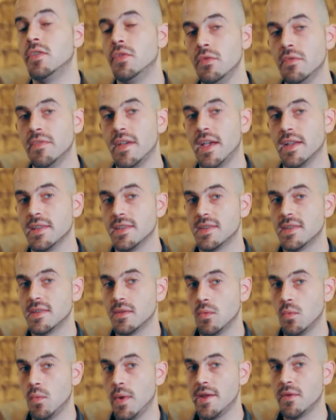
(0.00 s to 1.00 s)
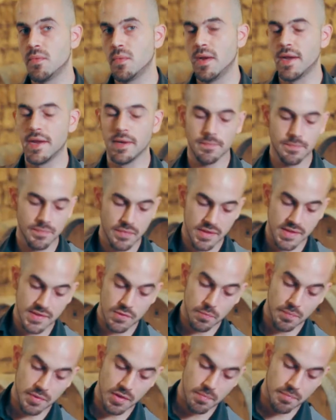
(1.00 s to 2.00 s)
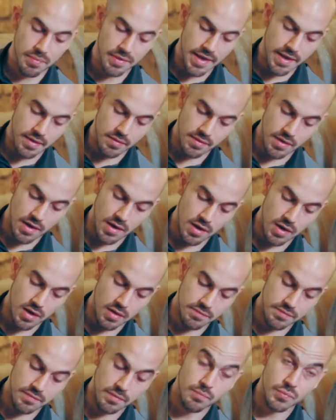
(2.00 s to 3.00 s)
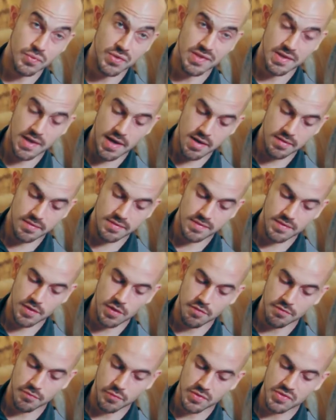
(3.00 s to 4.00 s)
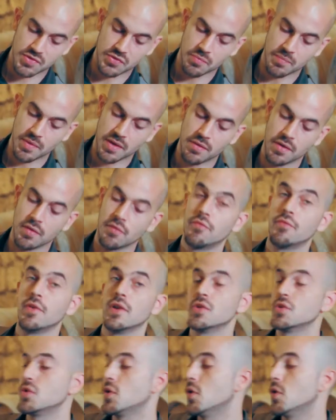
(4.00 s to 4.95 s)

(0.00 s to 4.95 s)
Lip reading: Tuvats white wine. This will be a blend of Muscat, Gewürztraminer, and French